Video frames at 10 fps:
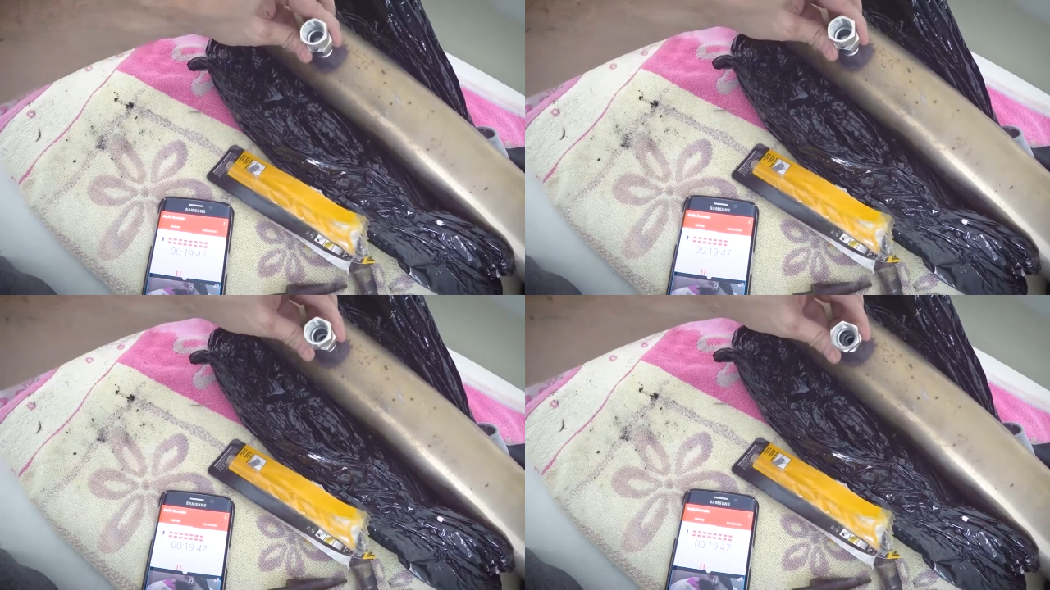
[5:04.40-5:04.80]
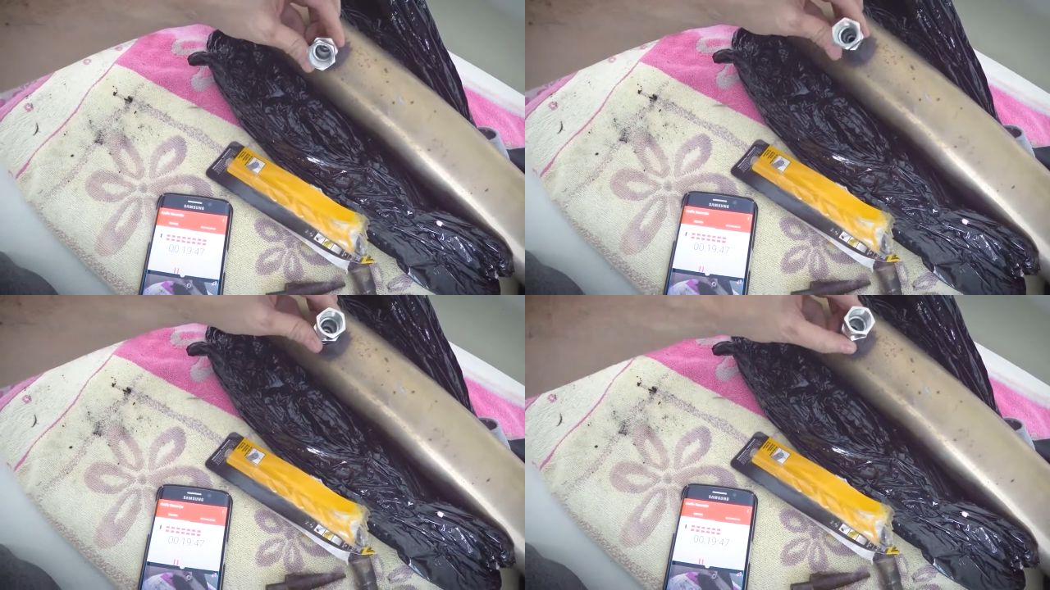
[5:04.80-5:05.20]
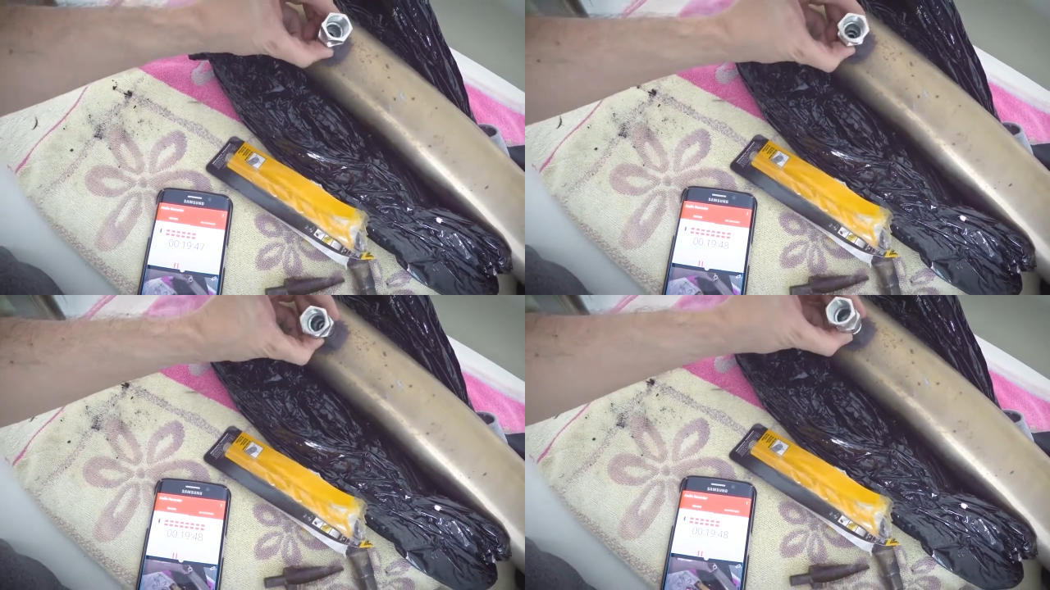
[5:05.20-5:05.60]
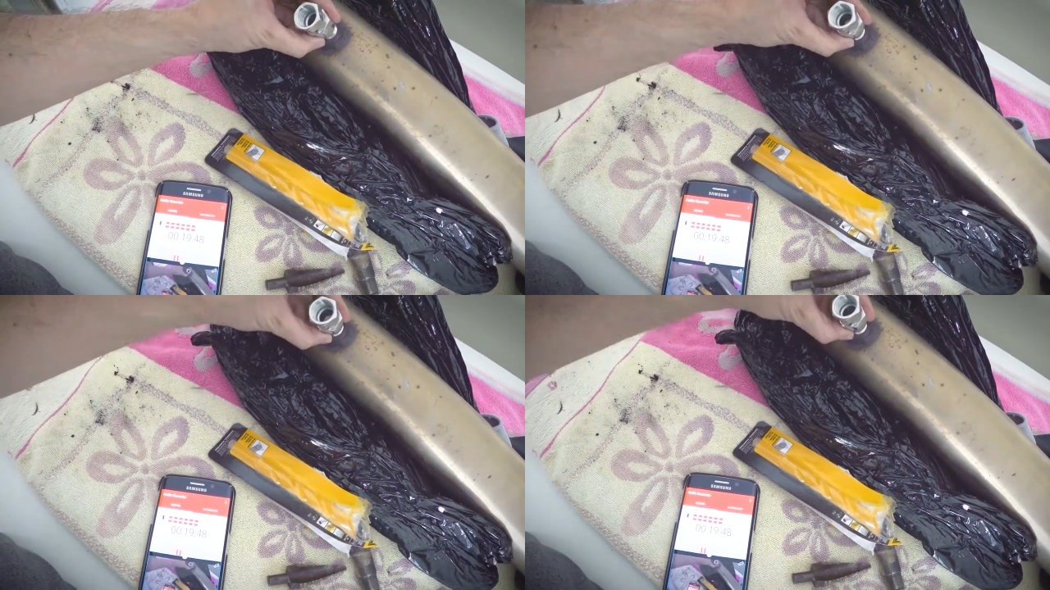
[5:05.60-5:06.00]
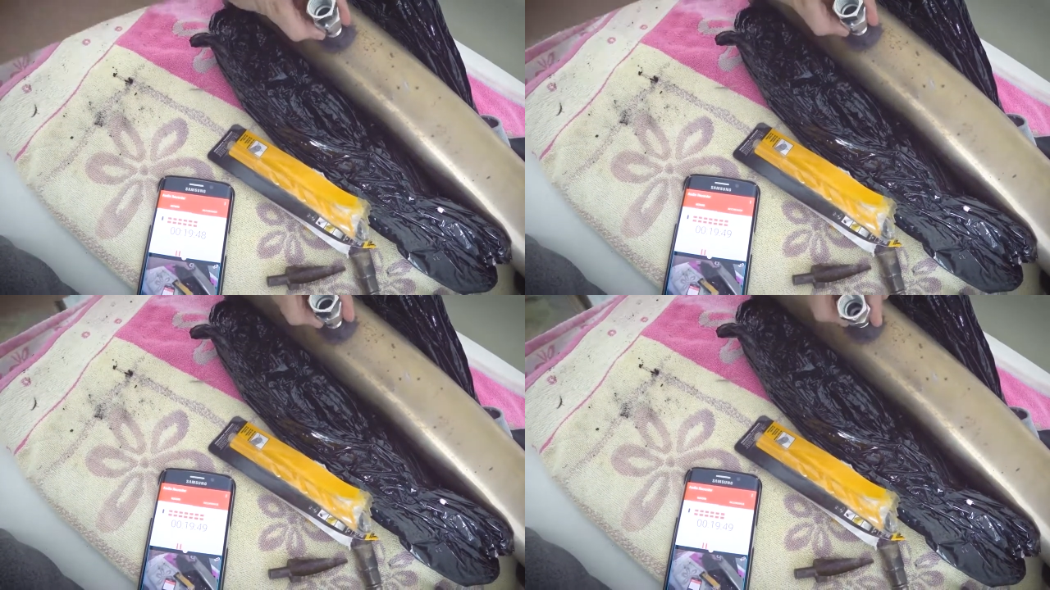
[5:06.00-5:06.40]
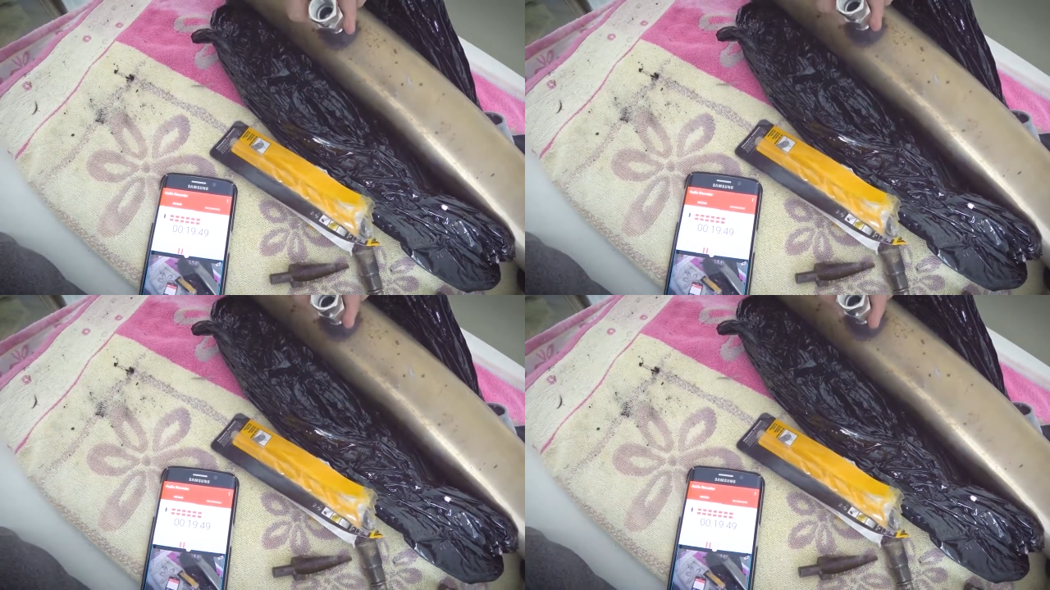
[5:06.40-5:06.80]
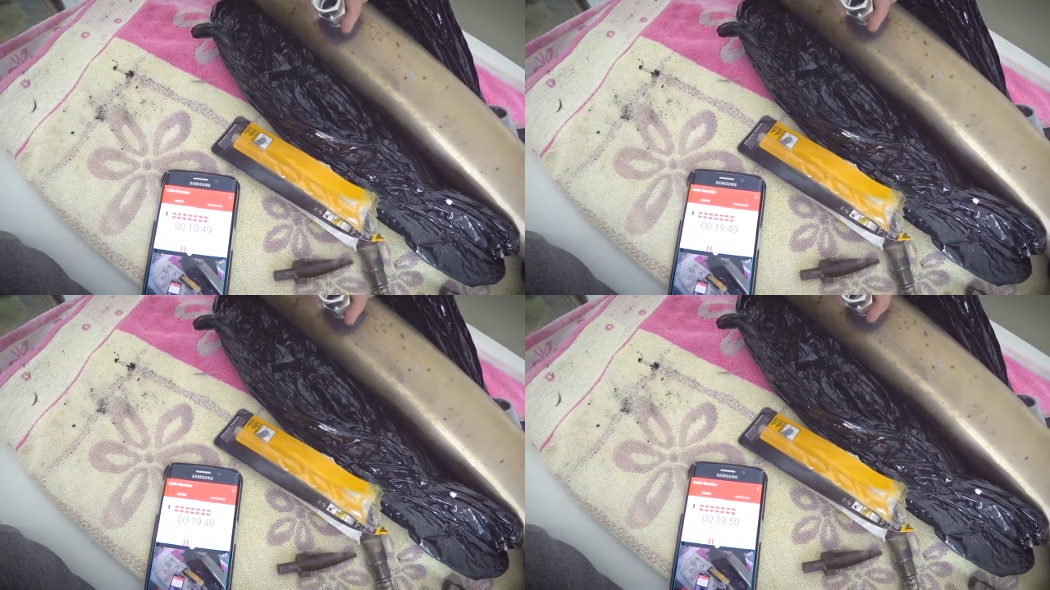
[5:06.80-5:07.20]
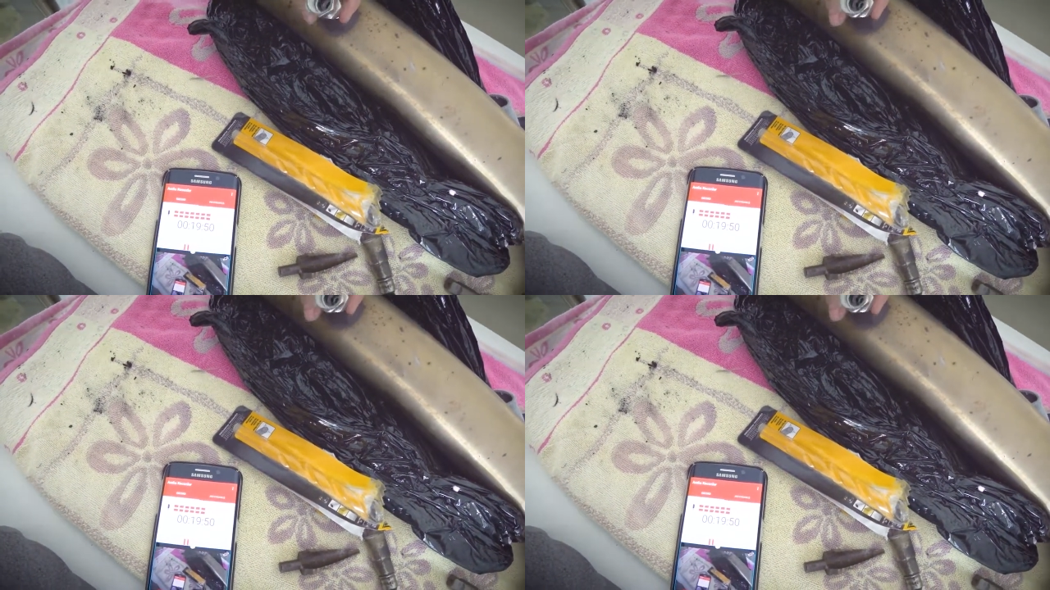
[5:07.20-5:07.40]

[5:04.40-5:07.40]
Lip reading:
[unreadable: no face in view]